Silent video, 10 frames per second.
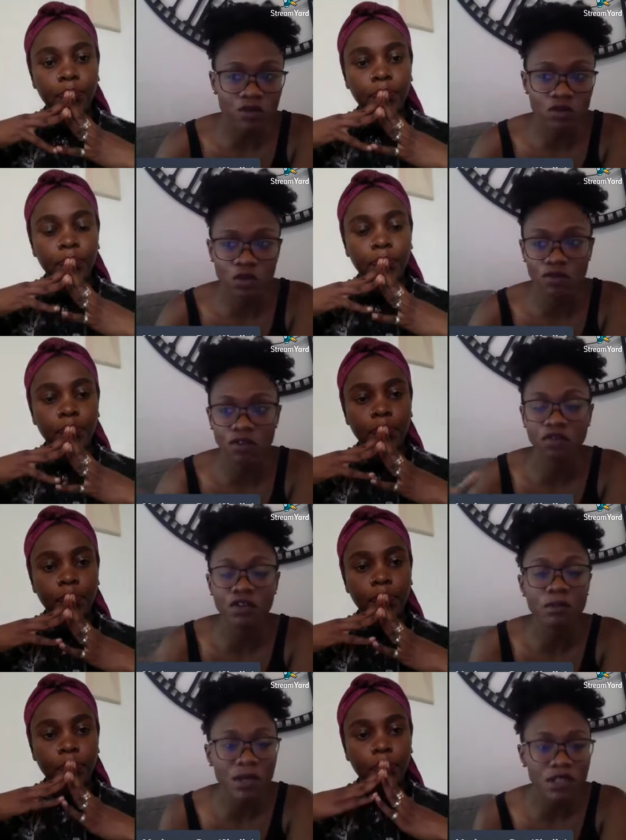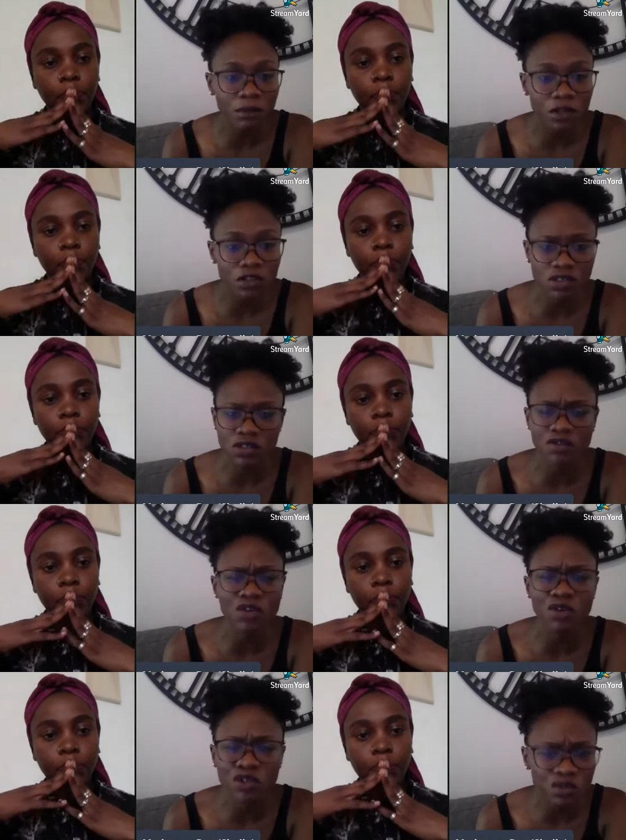Speaker 1: have to do. If you feel bad about yourself,
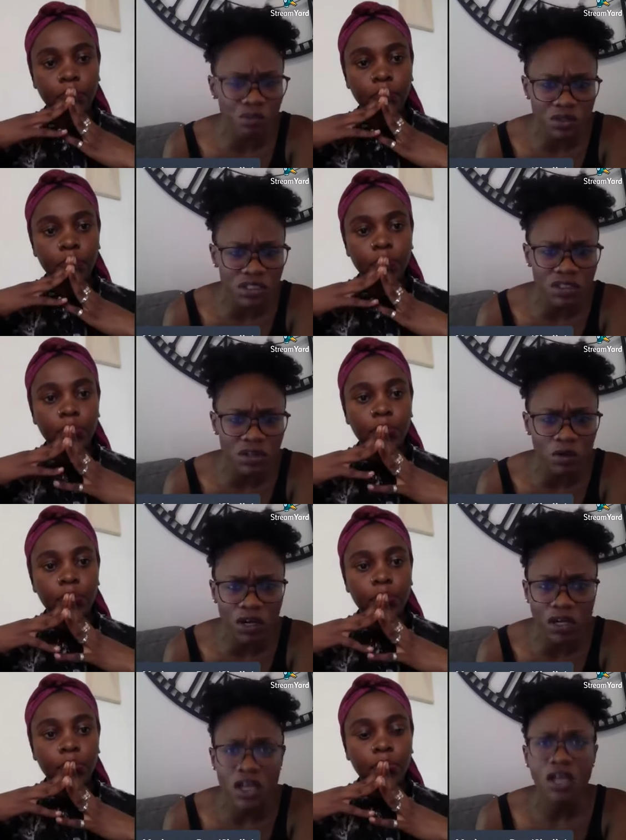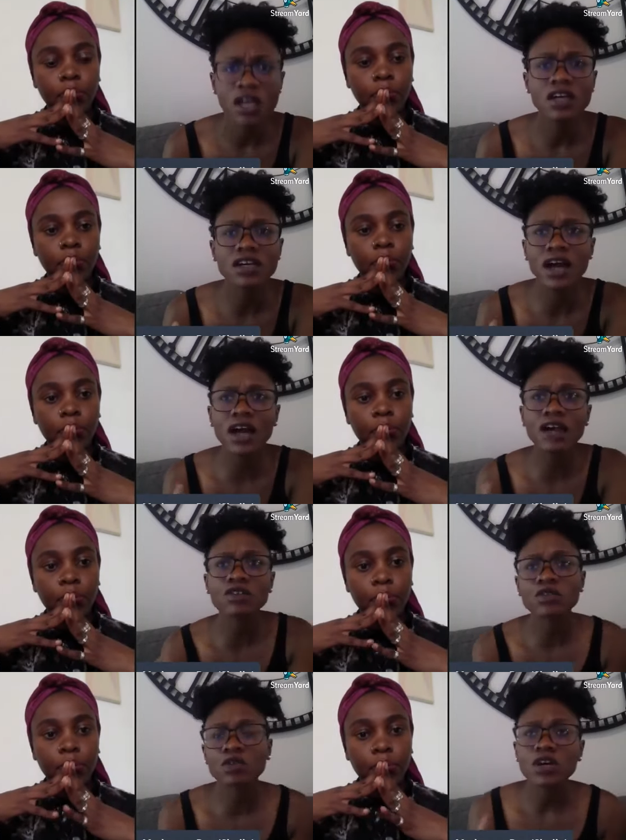you're not going to put in the work. I
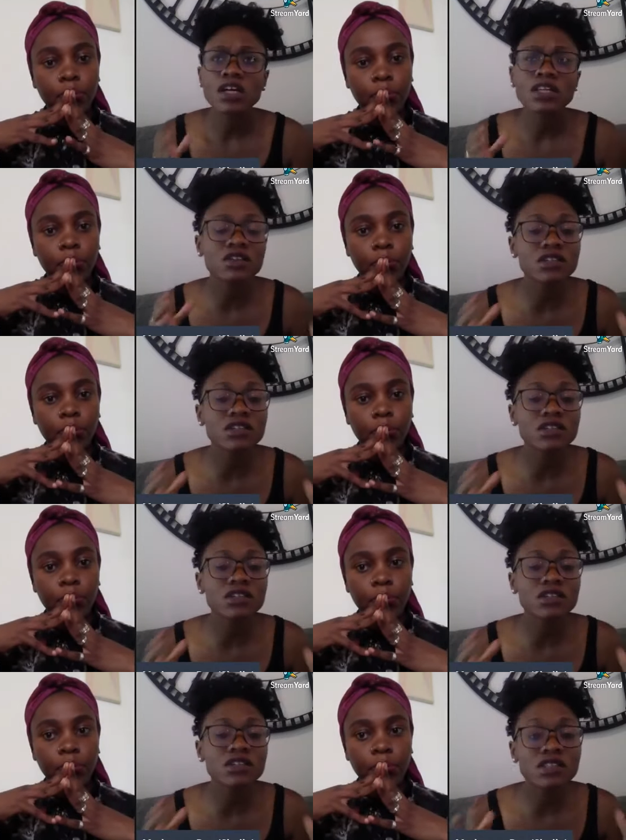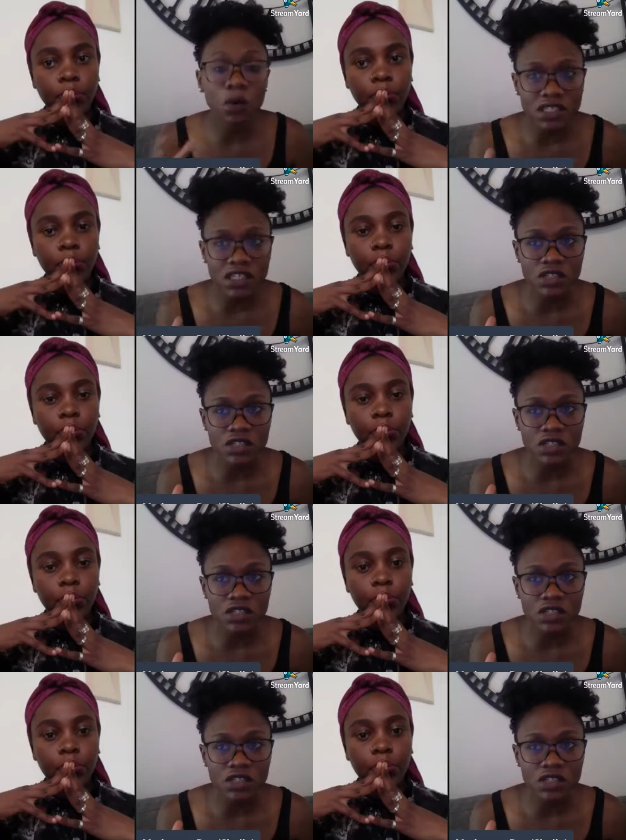don't know. There is messes with,
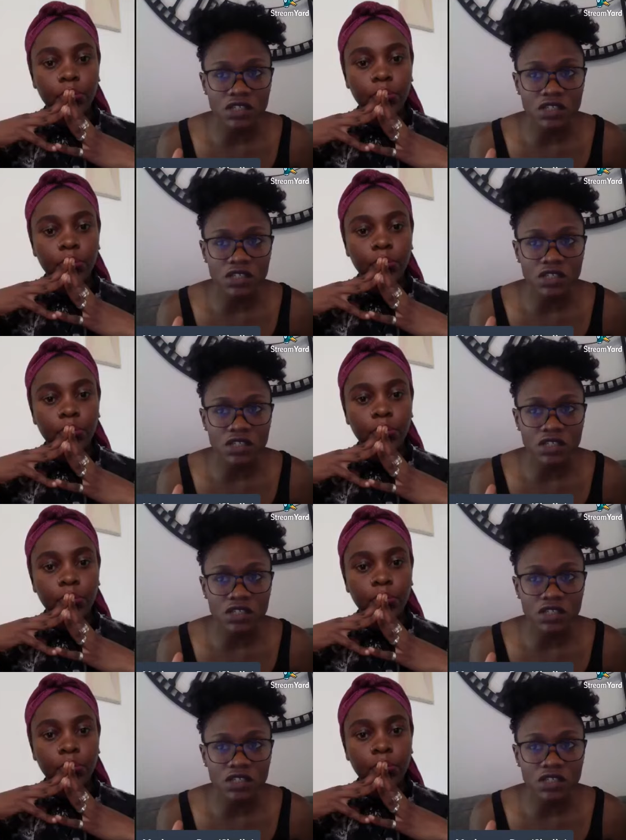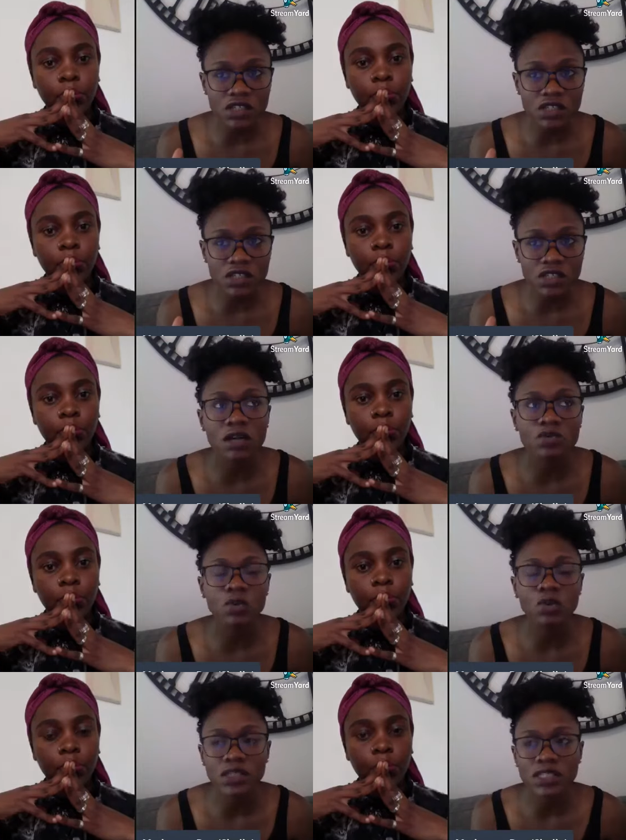and there's so many other things when it comes
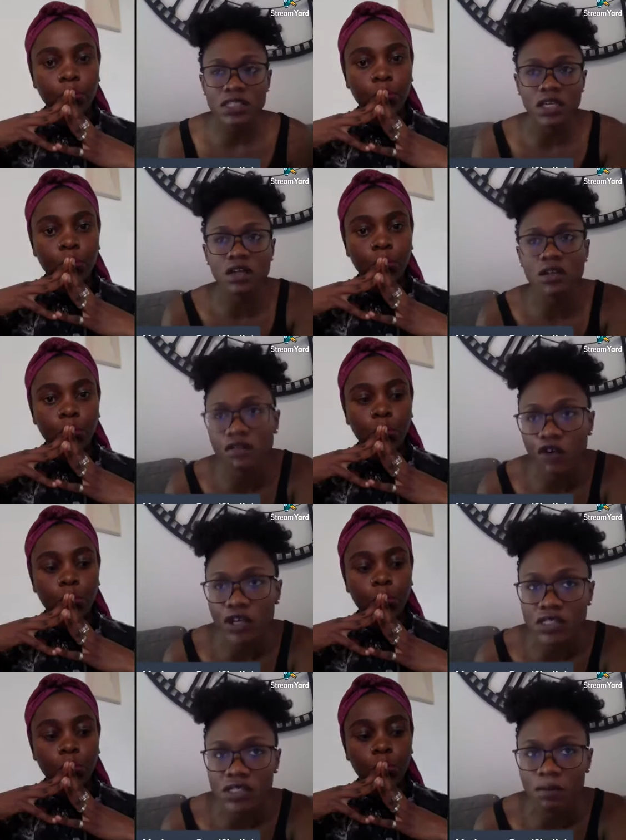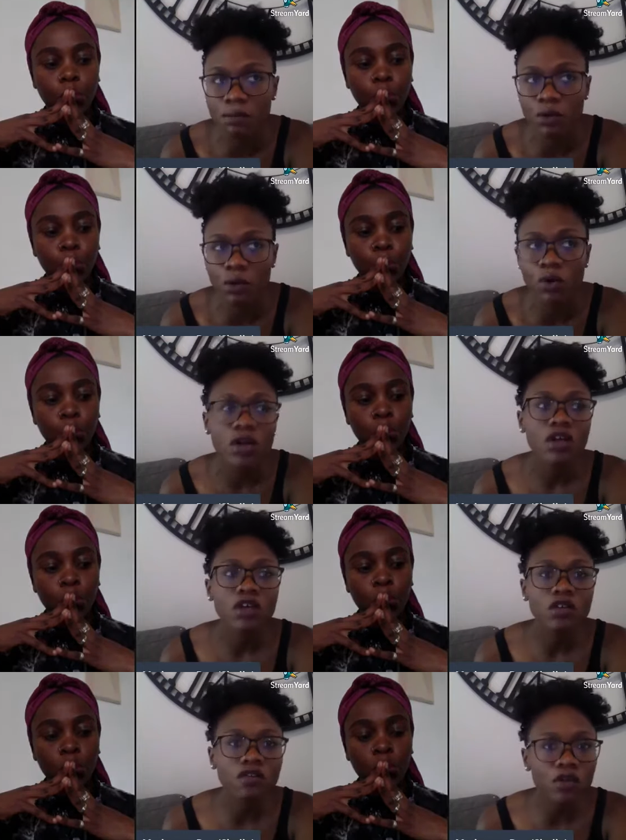to holistic health. For example,
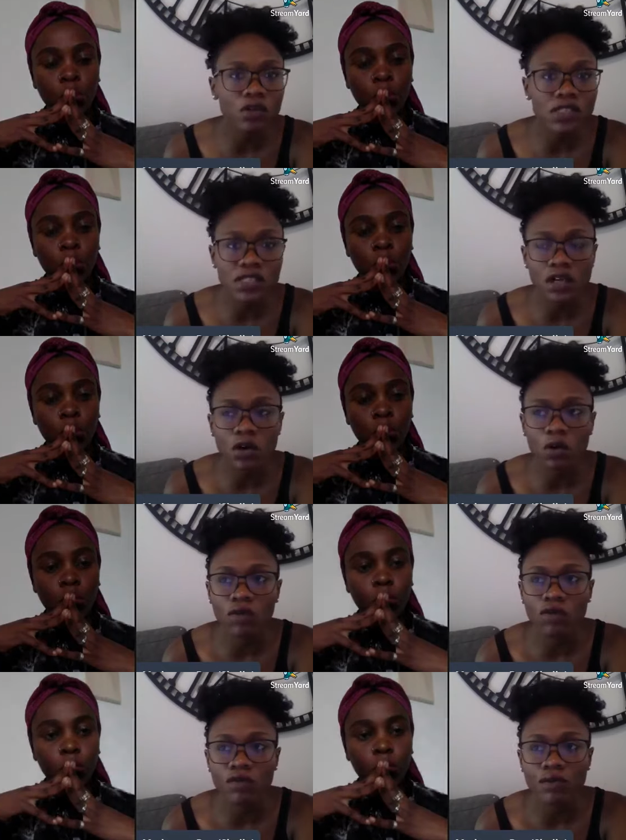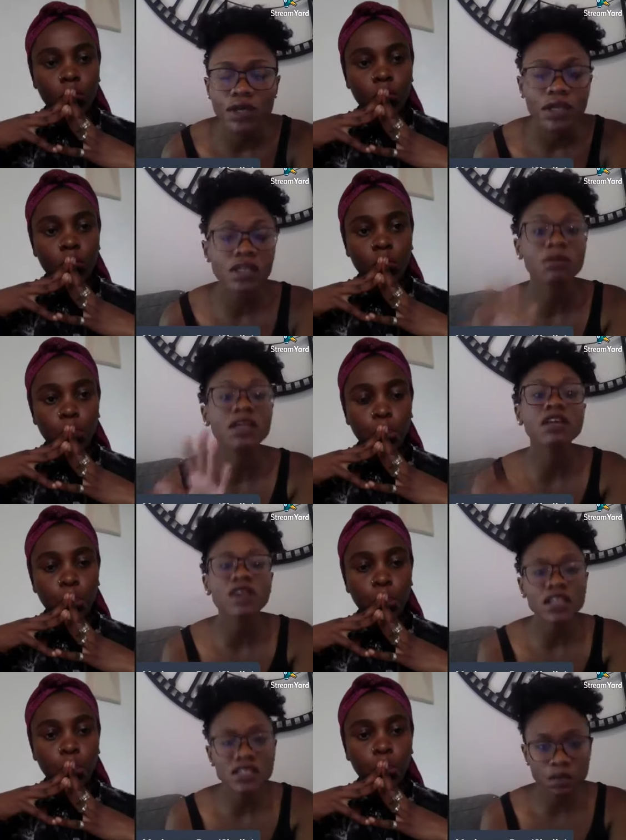you fall sick of, let me
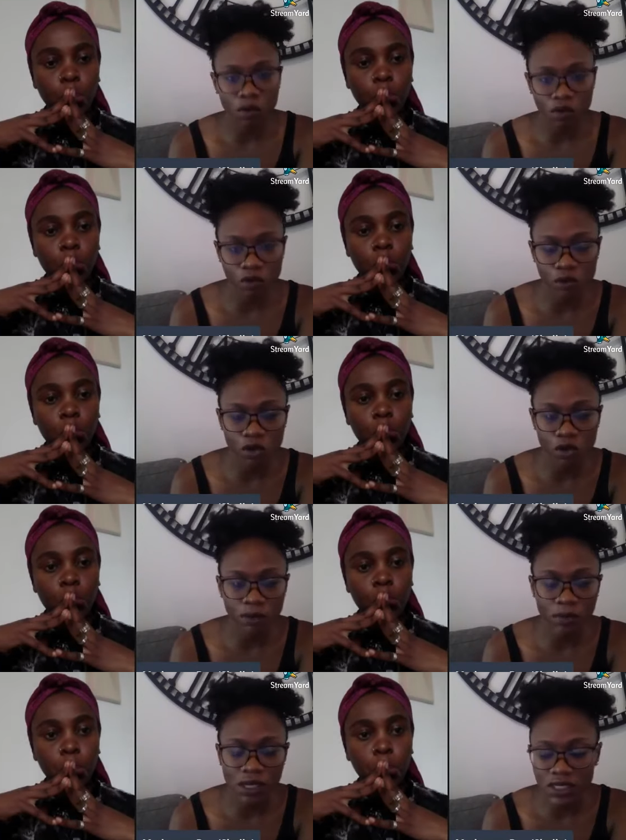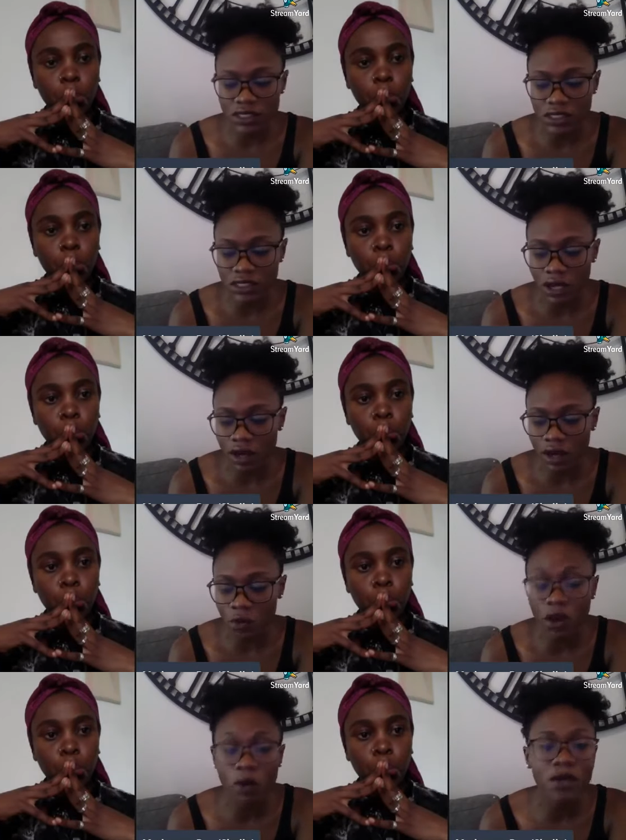give an example of hormonal imbalance.
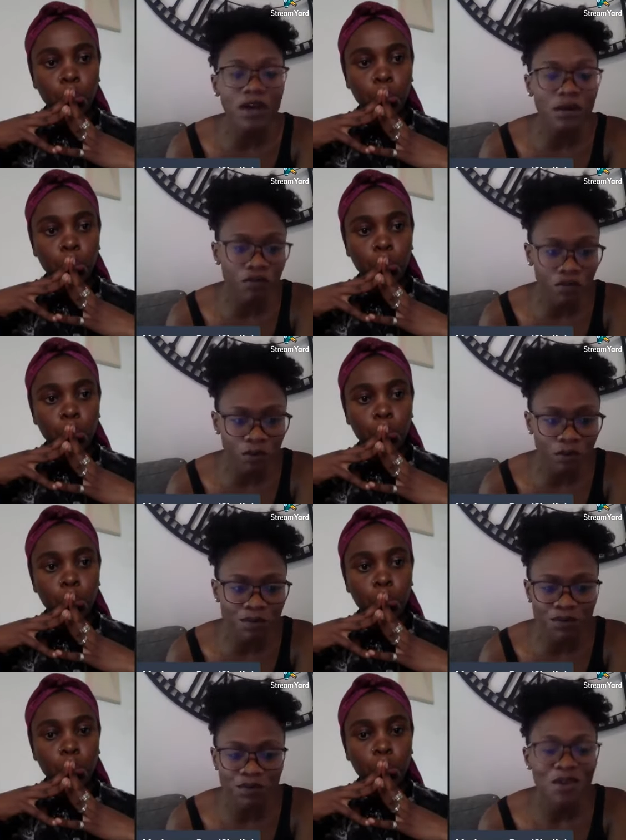Where we come from,